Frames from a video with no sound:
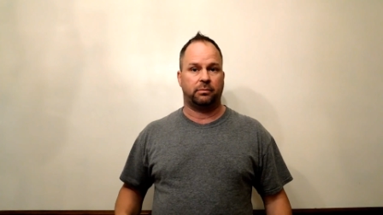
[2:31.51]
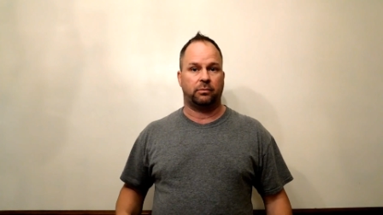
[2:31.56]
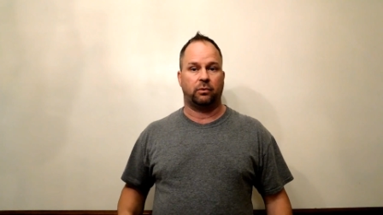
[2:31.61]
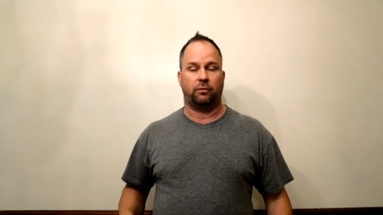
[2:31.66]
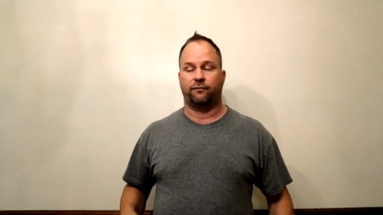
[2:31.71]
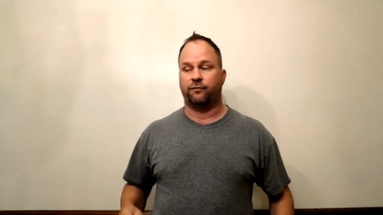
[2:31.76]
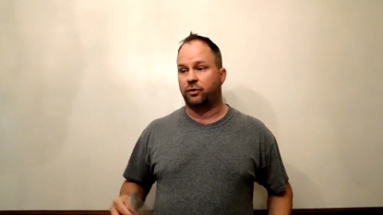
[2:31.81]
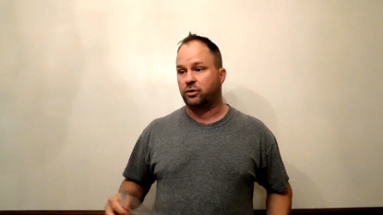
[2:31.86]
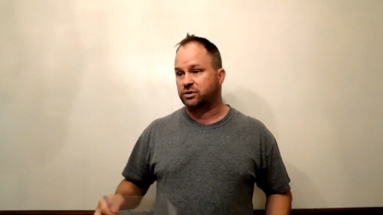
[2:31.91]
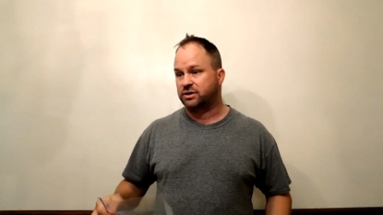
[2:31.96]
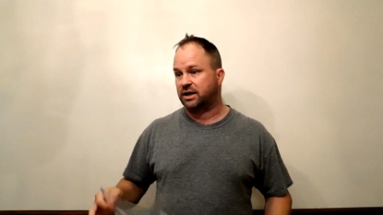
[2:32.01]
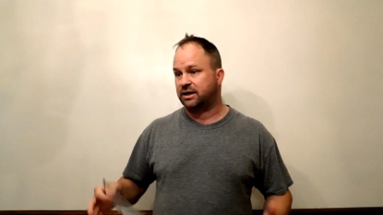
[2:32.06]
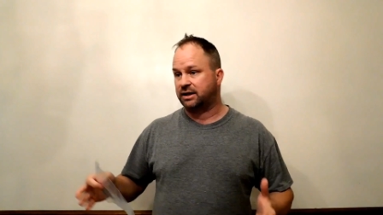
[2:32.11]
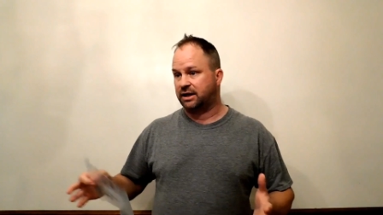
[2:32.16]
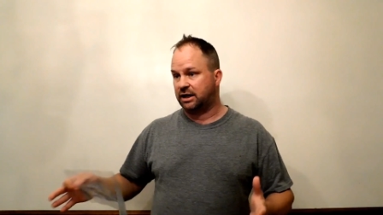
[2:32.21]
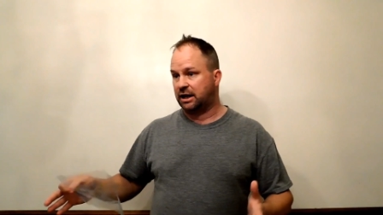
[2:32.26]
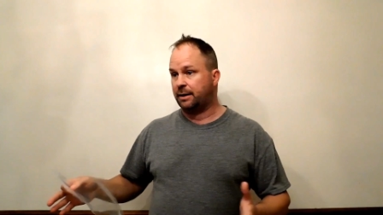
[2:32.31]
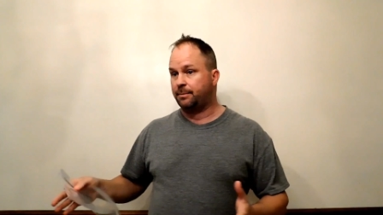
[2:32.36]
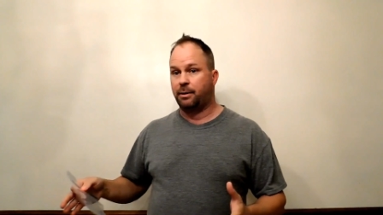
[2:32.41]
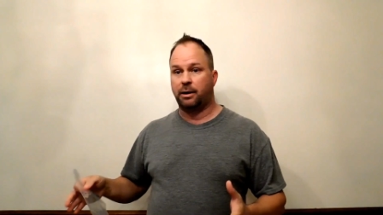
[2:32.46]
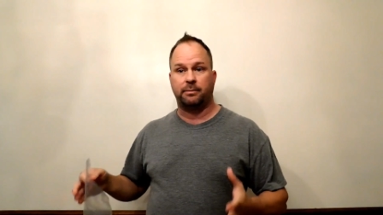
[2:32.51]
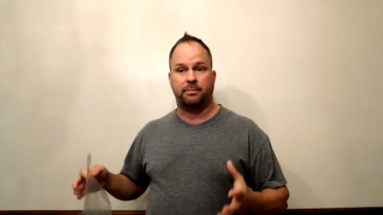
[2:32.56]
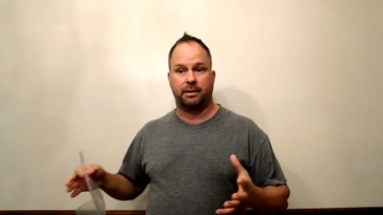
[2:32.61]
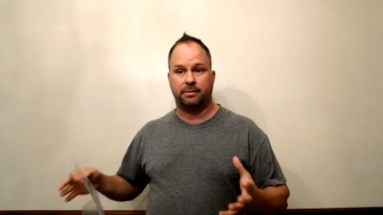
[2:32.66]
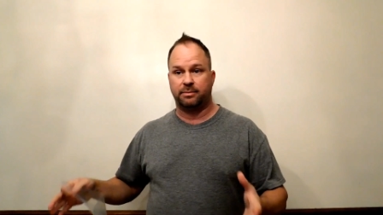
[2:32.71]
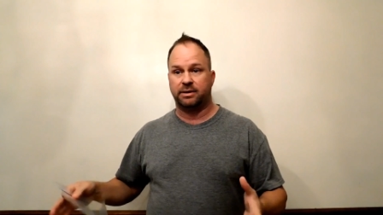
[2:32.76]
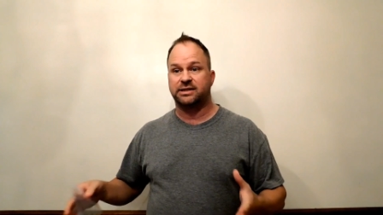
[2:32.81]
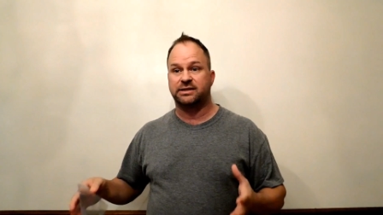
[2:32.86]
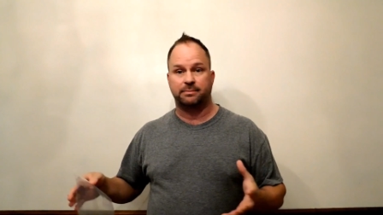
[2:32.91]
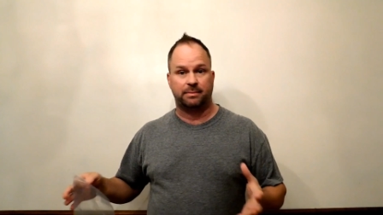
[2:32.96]
well, first, I'd get up, I'd
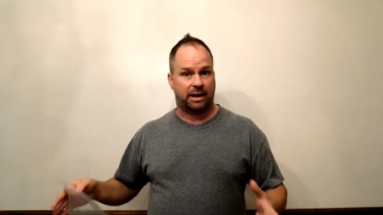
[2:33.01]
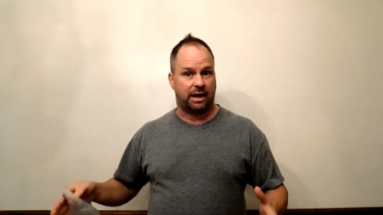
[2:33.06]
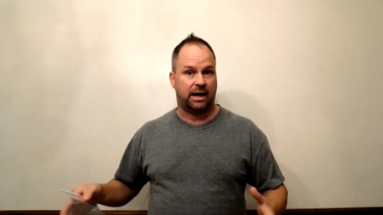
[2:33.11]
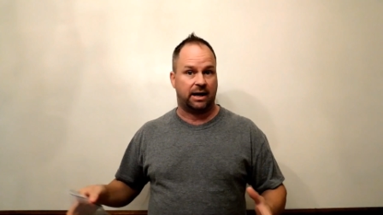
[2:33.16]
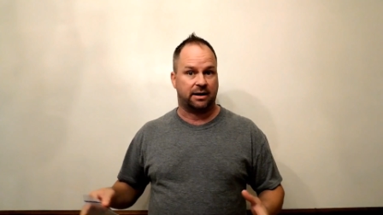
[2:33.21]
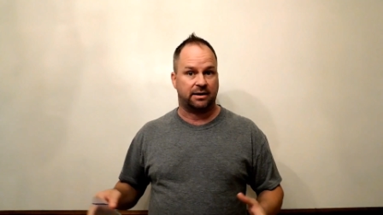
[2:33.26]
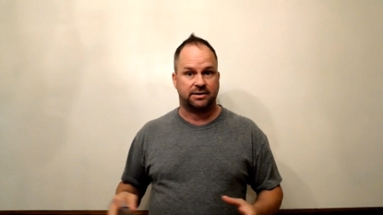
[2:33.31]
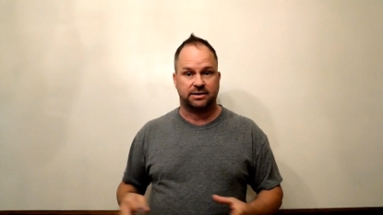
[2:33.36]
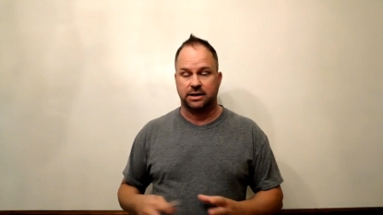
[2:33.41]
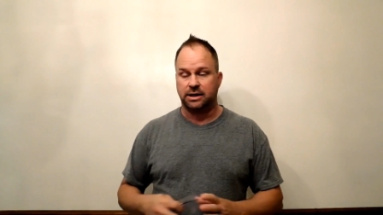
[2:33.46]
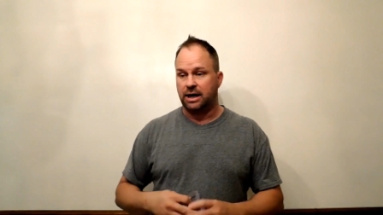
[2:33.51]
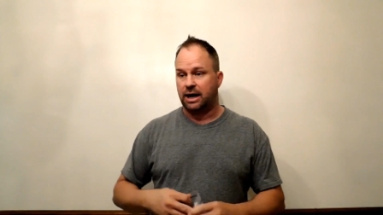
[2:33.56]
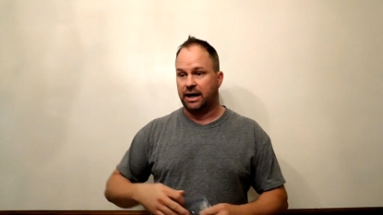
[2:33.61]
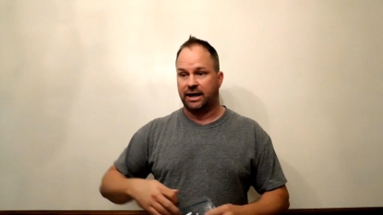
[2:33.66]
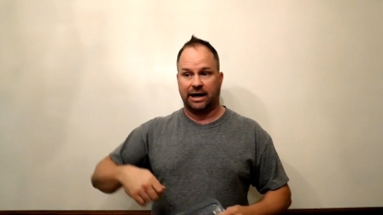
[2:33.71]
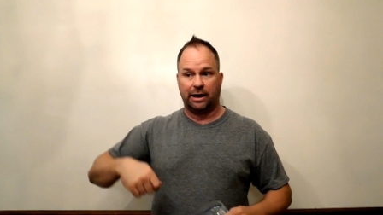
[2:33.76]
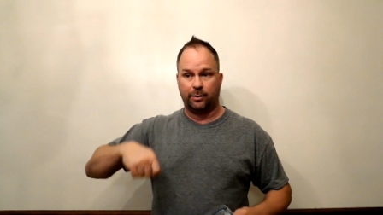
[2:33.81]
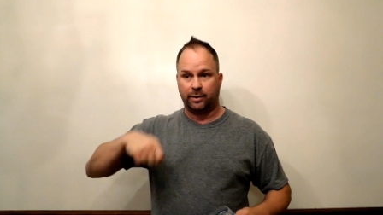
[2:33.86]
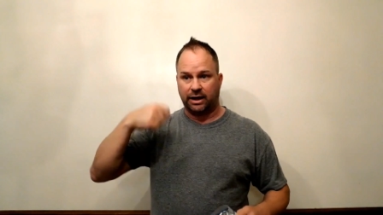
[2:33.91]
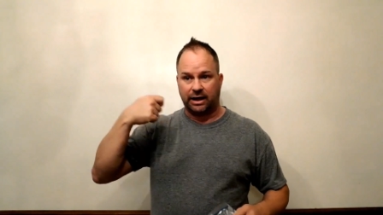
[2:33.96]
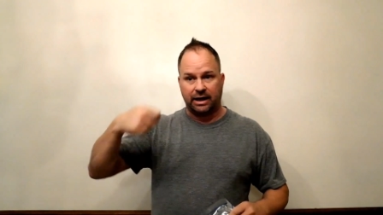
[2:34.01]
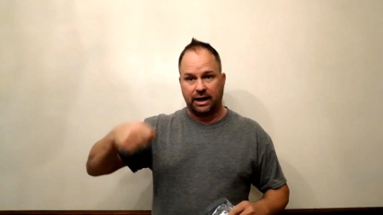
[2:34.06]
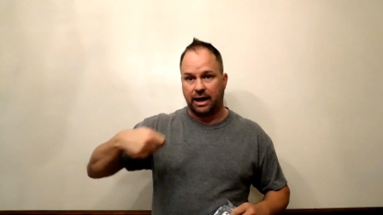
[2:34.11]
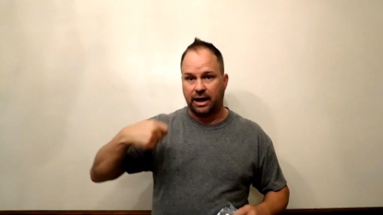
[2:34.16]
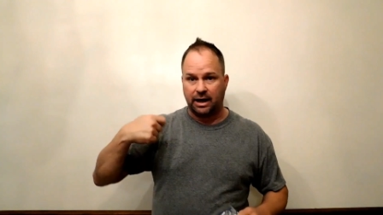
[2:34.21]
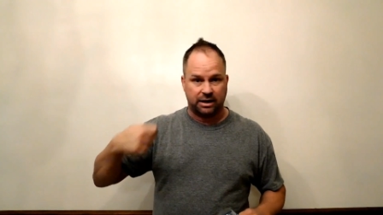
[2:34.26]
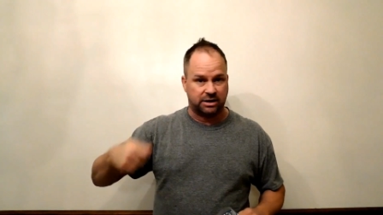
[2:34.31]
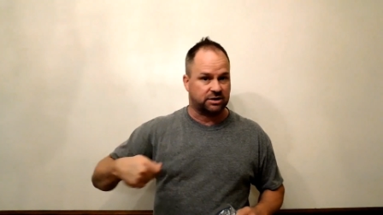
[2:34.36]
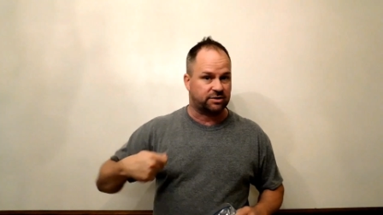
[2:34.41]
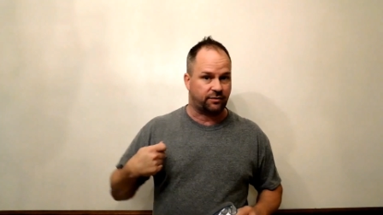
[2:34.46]
make me some eggs, and I would eat
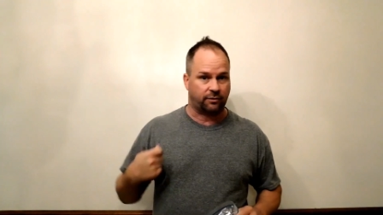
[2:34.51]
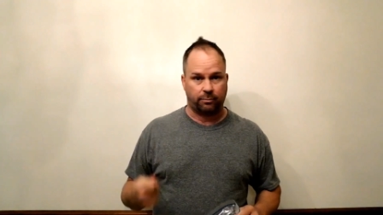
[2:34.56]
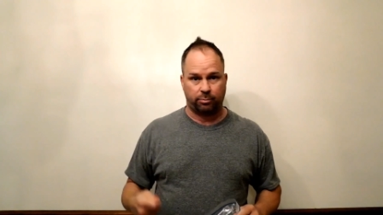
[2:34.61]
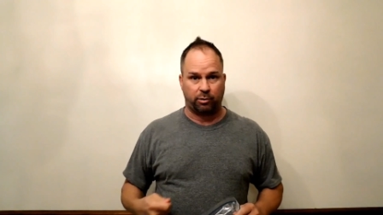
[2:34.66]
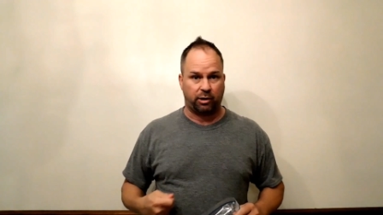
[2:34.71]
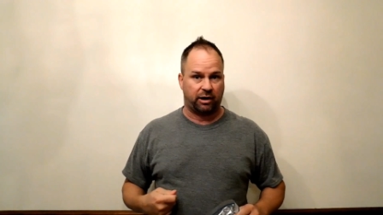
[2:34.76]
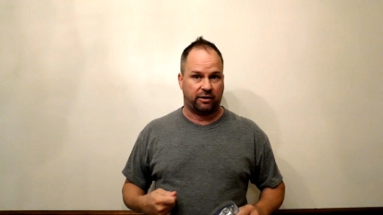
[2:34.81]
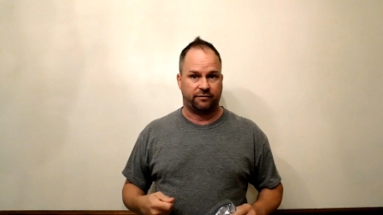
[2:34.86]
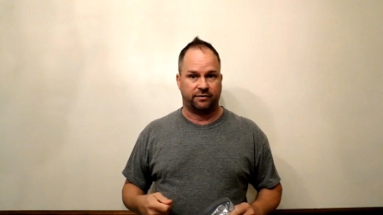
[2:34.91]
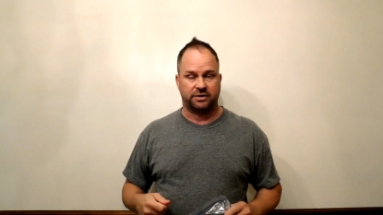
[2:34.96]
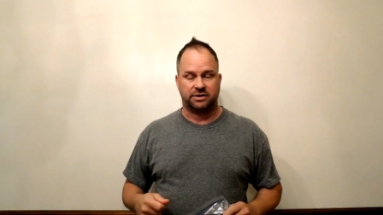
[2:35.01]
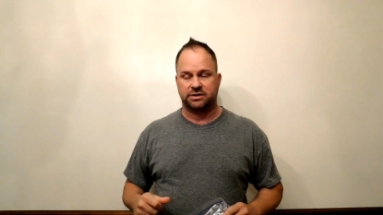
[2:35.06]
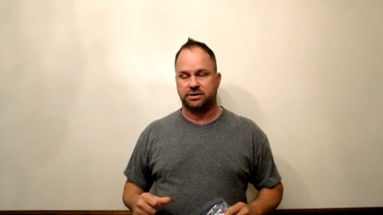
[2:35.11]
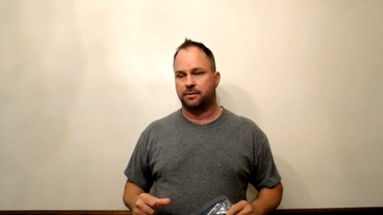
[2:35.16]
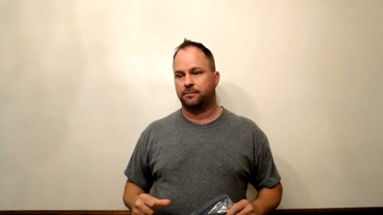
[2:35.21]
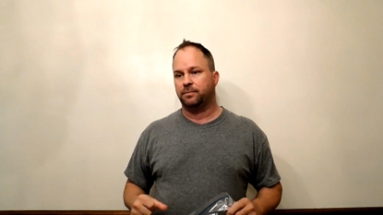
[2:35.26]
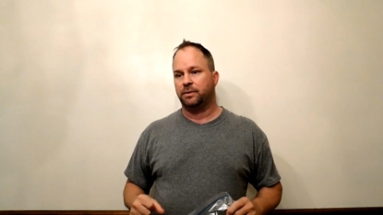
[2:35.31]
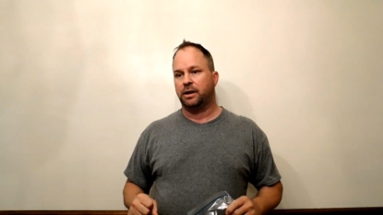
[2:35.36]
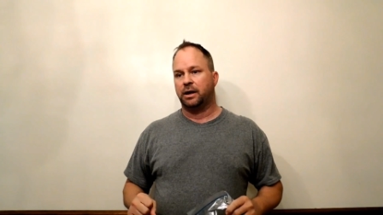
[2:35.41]
eggs for breakfast,